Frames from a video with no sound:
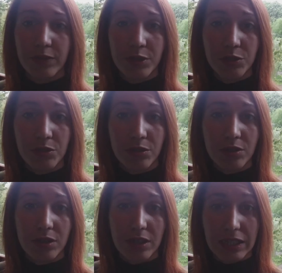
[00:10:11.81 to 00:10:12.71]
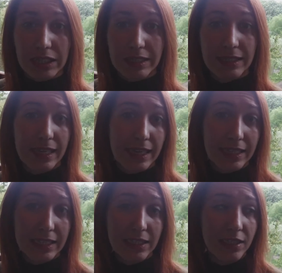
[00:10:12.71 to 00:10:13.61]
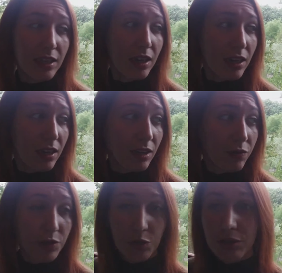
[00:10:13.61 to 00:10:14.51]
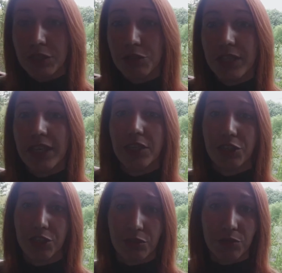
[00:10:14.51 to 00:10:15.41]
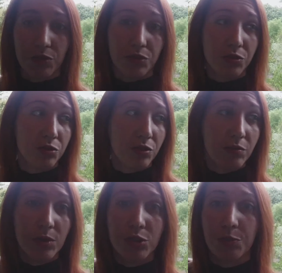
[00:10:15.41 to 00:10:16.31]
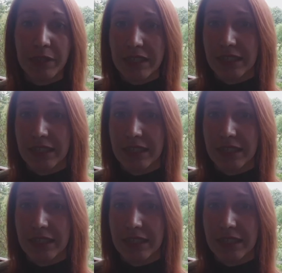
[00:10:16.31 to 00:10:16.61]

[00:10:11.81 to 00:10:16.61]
your study, for your education, or you don't want to pass